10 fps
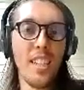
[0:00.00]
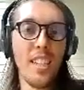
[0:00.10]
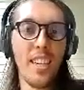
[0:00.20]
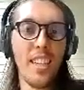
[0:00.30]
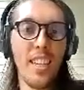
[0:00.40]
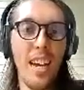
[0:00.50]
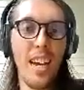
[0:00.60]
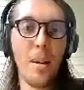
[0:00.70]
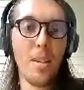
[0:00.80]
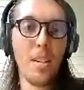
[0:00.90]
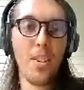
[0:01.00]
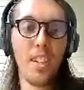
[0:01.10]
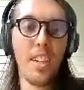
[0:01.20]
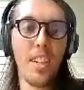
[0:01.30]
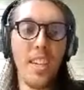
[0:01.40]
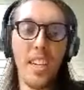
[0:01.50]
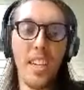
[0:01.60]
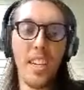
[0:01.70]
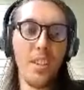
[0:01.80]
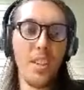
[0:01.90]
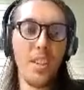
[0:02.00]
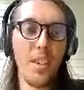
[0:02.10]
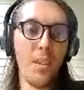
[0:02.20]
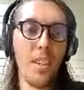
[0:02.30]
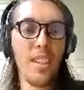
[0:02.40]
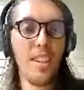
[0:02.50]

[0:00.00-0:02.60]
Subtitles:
And so, like in the absence of a clear need for the token,